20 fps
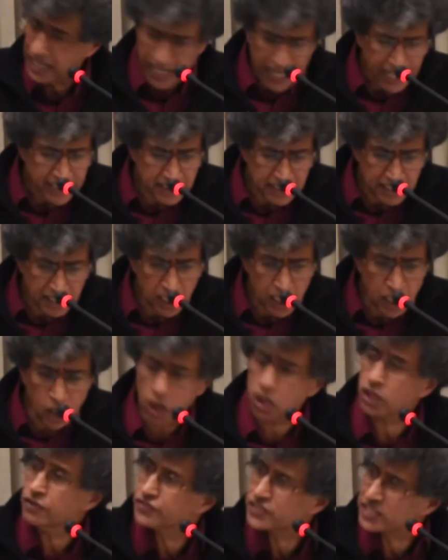And a
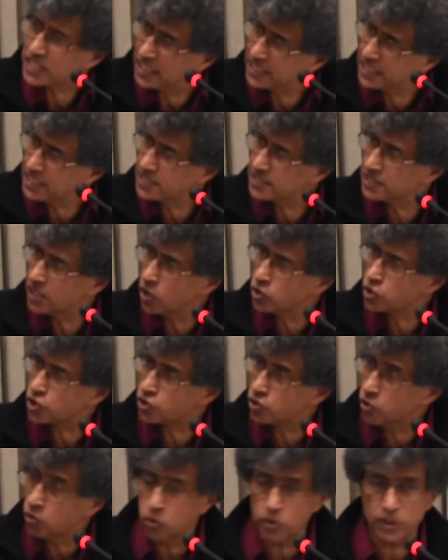lot of studies now
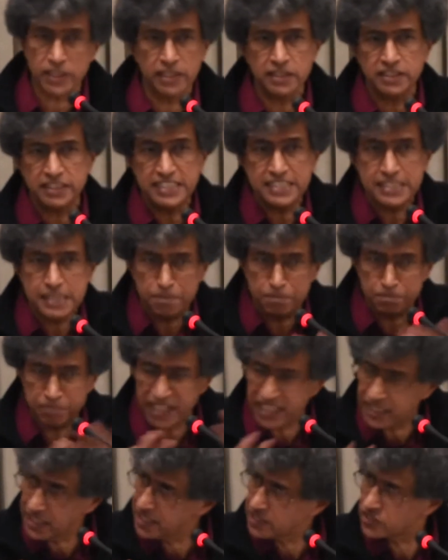show that
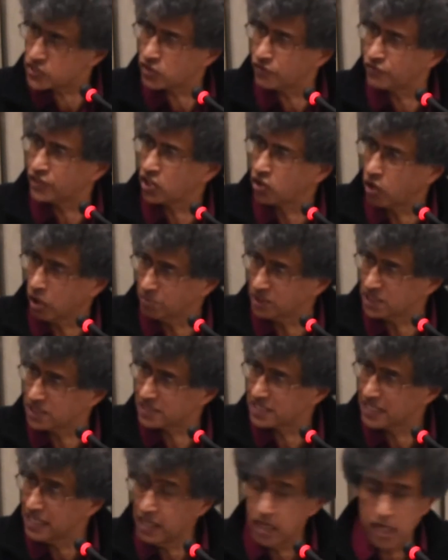disappearance of the
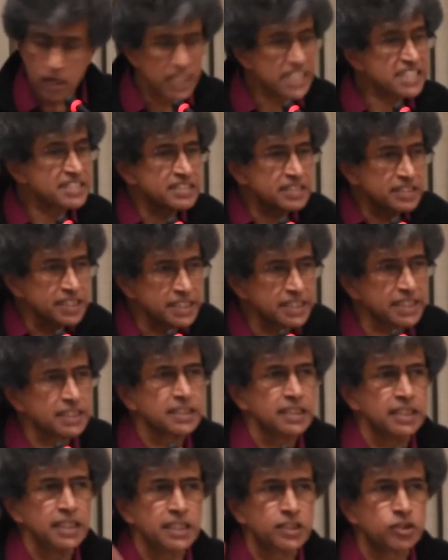commons is
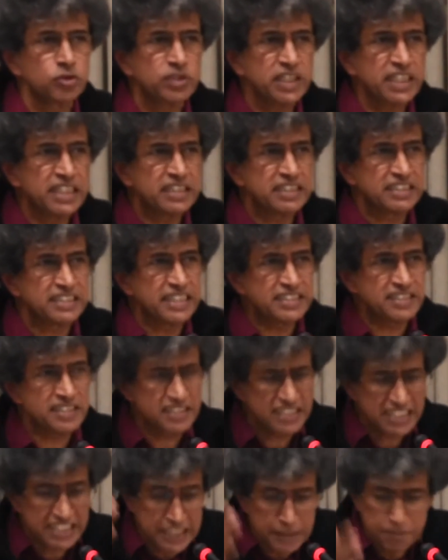critical to the
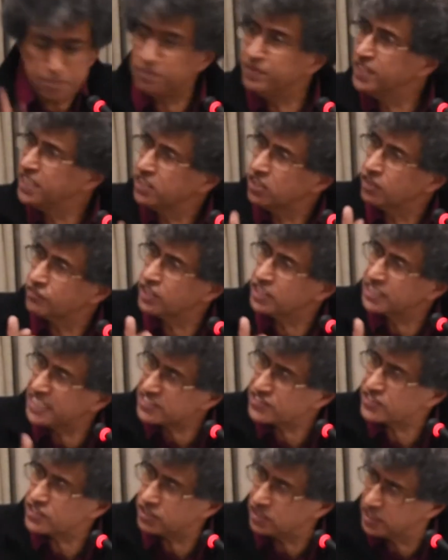deepening of
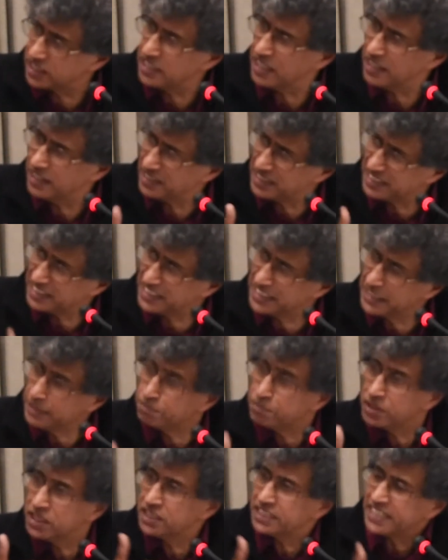the
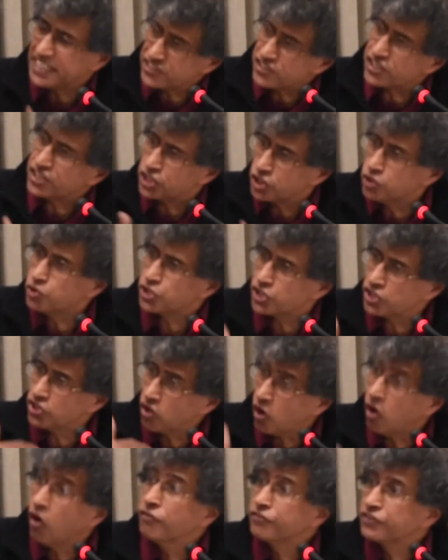deeper
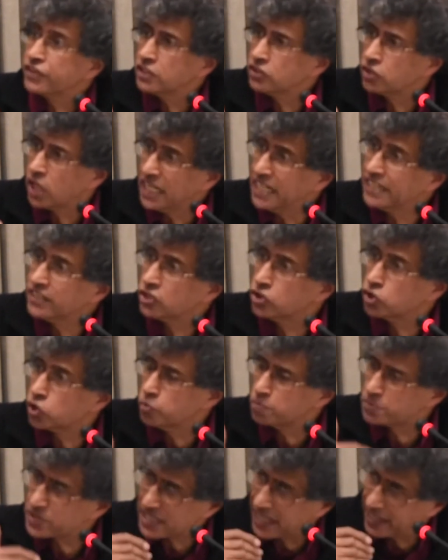destitution of the Dalit
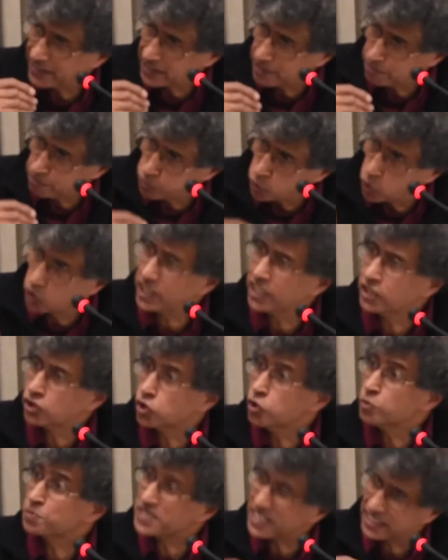groups and the poorer
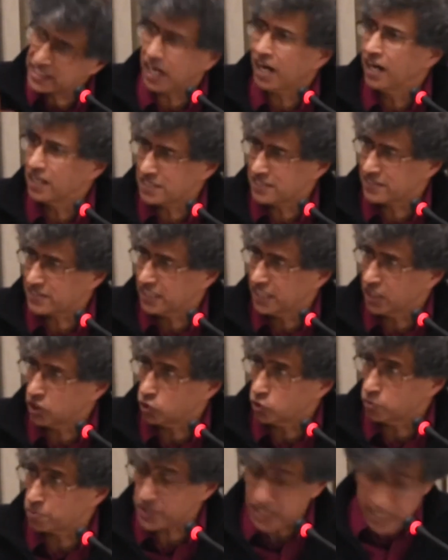groups and the artisanal
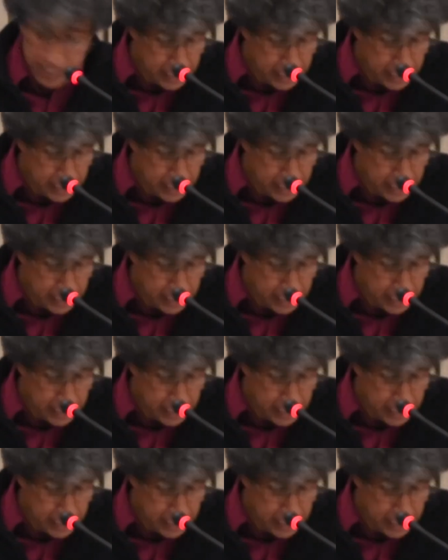groups.